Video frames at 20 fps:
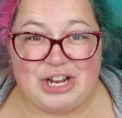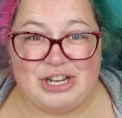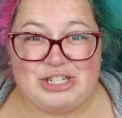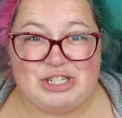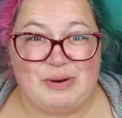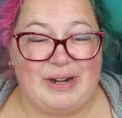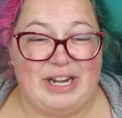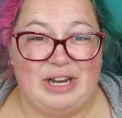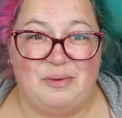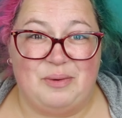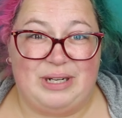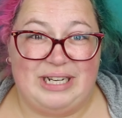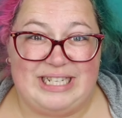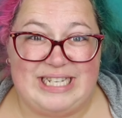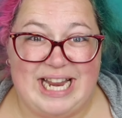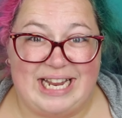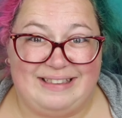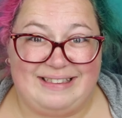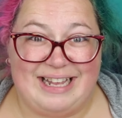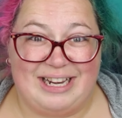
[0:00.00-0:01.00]
So I didn't want
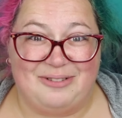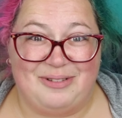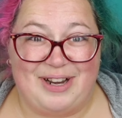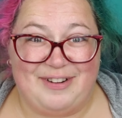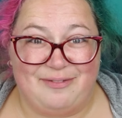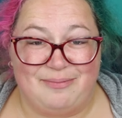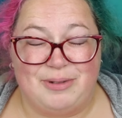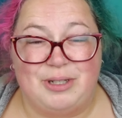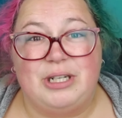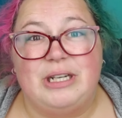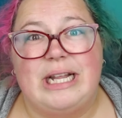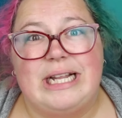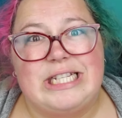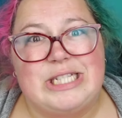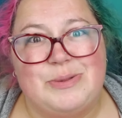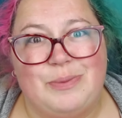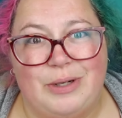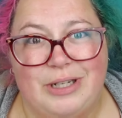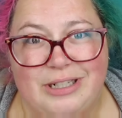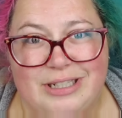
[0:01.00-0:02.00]
to take that away from her.
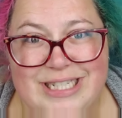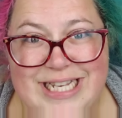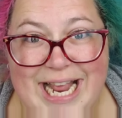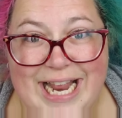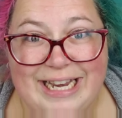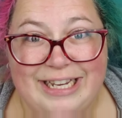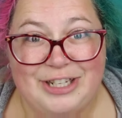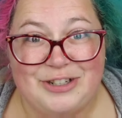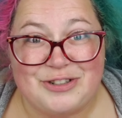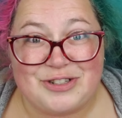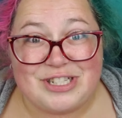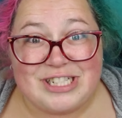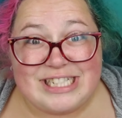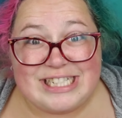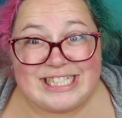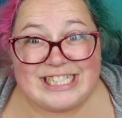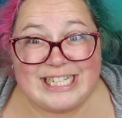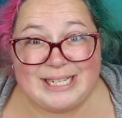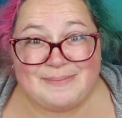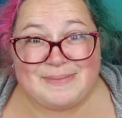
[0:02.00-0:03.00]
That's where Ted usually
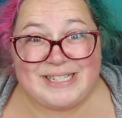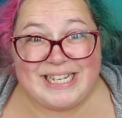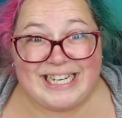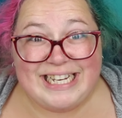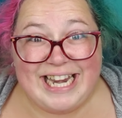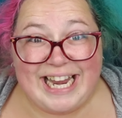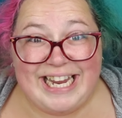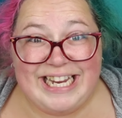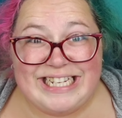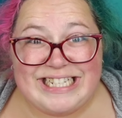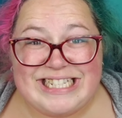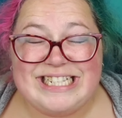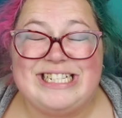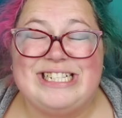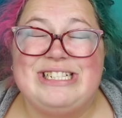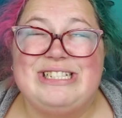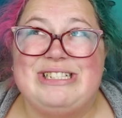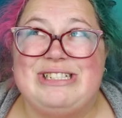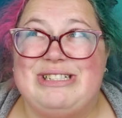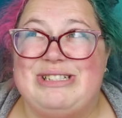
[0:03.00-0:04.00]
sleeps at night.
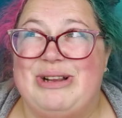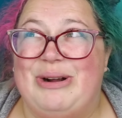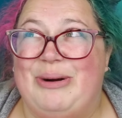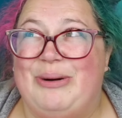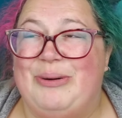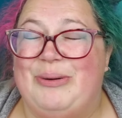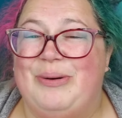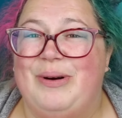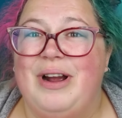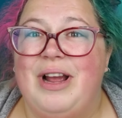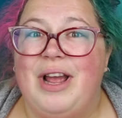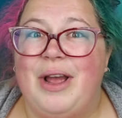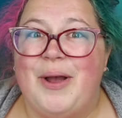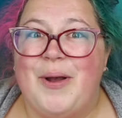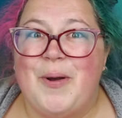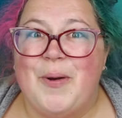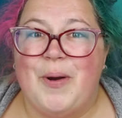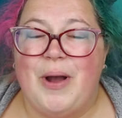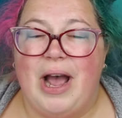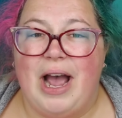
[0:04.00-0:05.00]
So
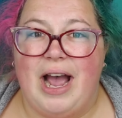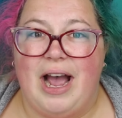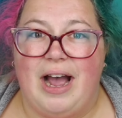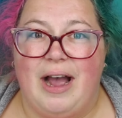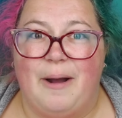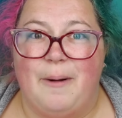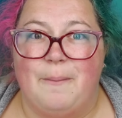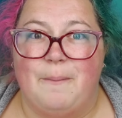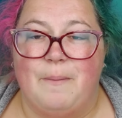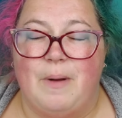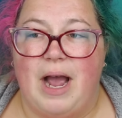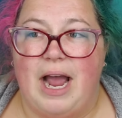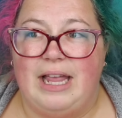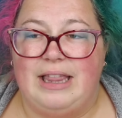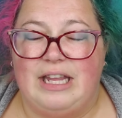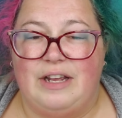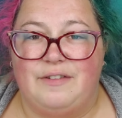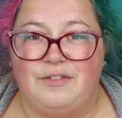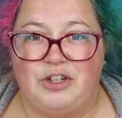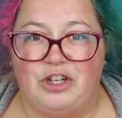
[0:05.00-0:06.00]
um, I
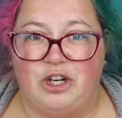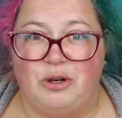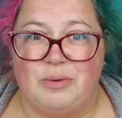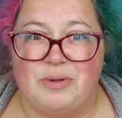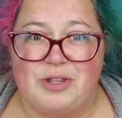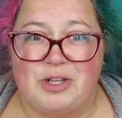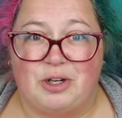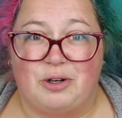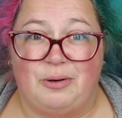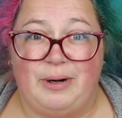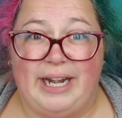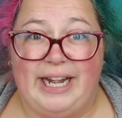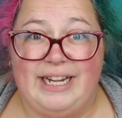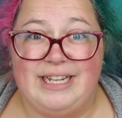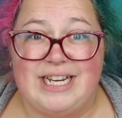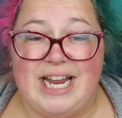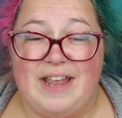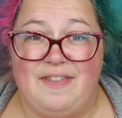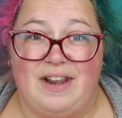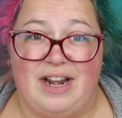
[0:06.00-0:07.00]
left her with the crate
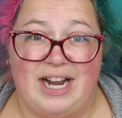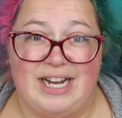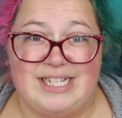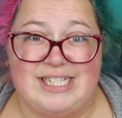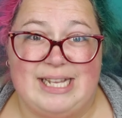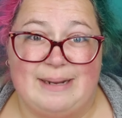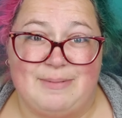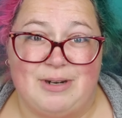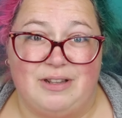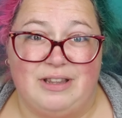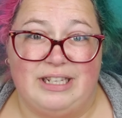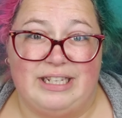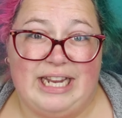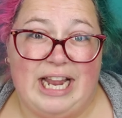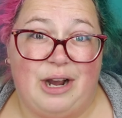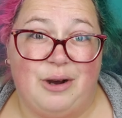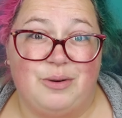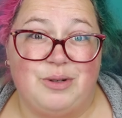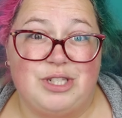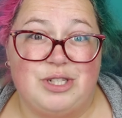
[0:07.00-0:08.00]
and then I slept on the
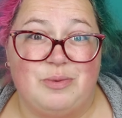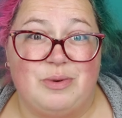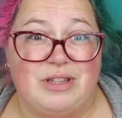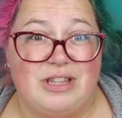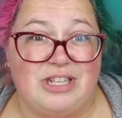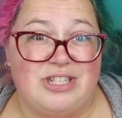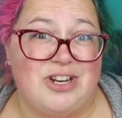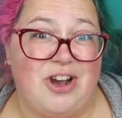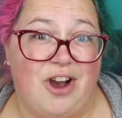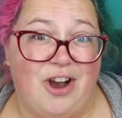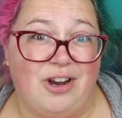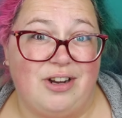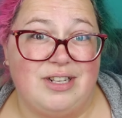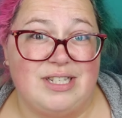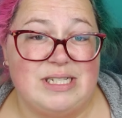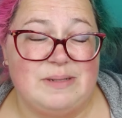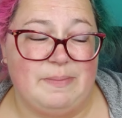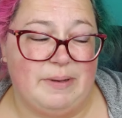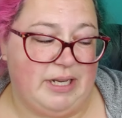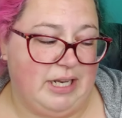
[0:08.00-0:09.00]
couch with the dogs
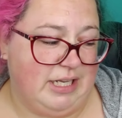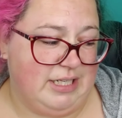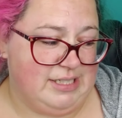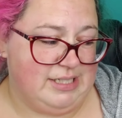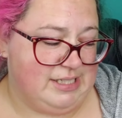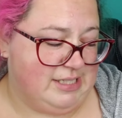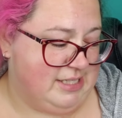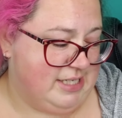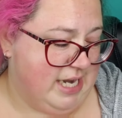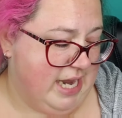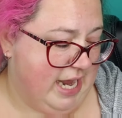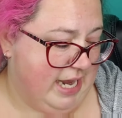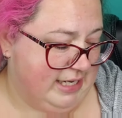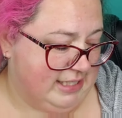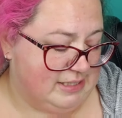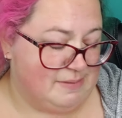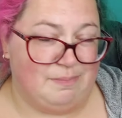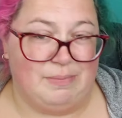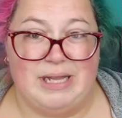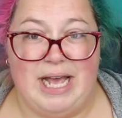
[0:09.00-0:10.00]
because
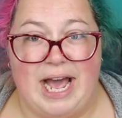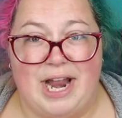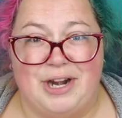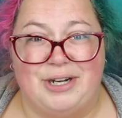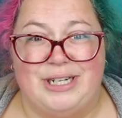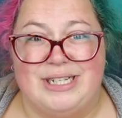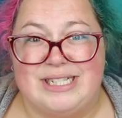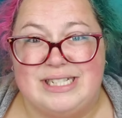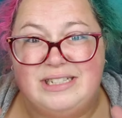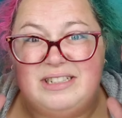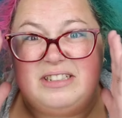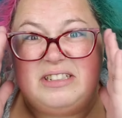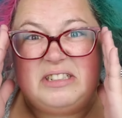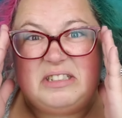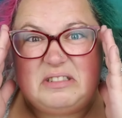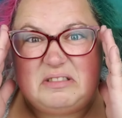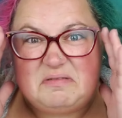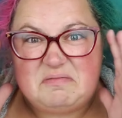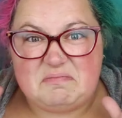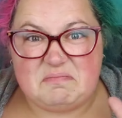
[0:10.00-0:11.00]
Ted's bladder isn't
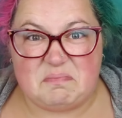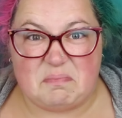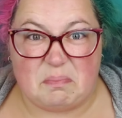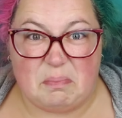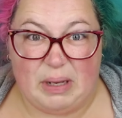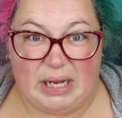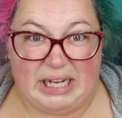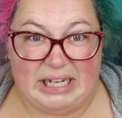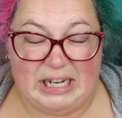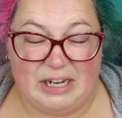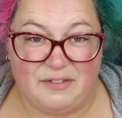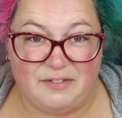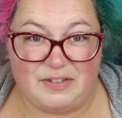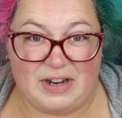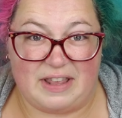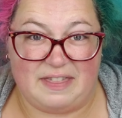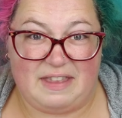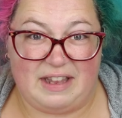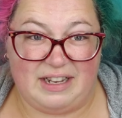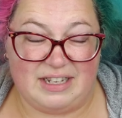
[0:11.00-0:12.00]
big enough,
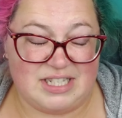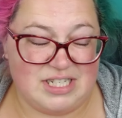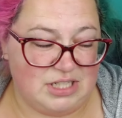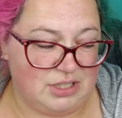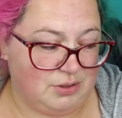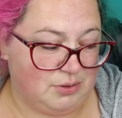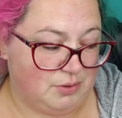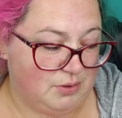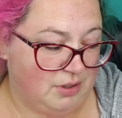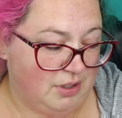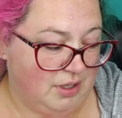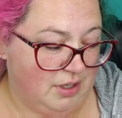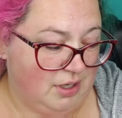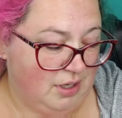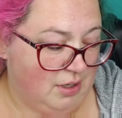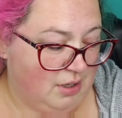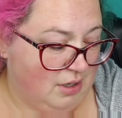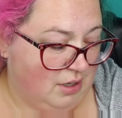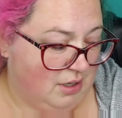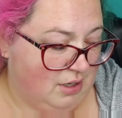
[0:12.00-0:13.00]
I think, to
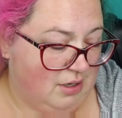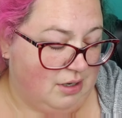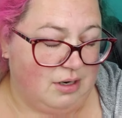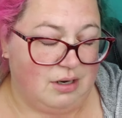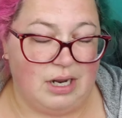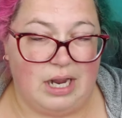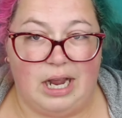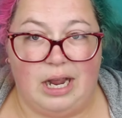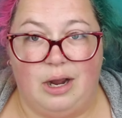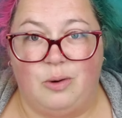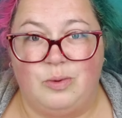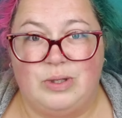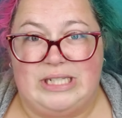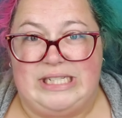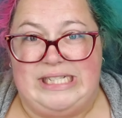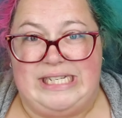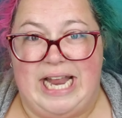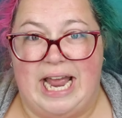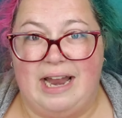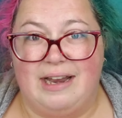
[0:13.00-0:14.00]
uh,
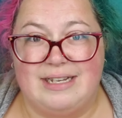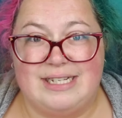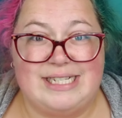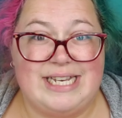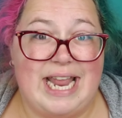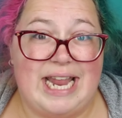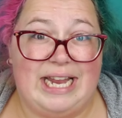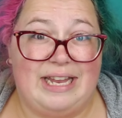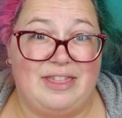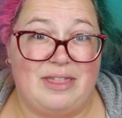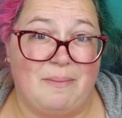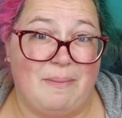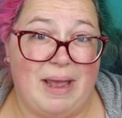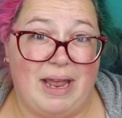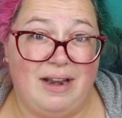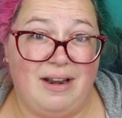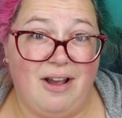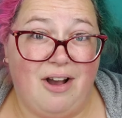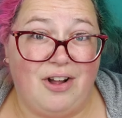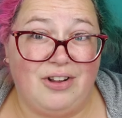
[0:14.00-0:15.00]
withstand staying in the
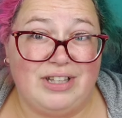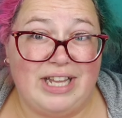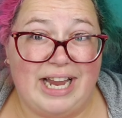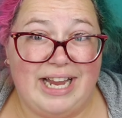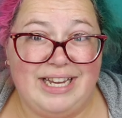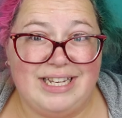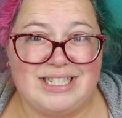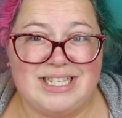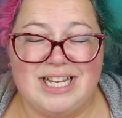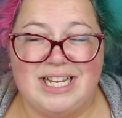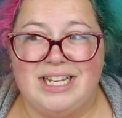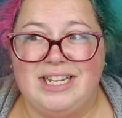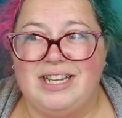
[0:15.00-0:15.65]
bed all night.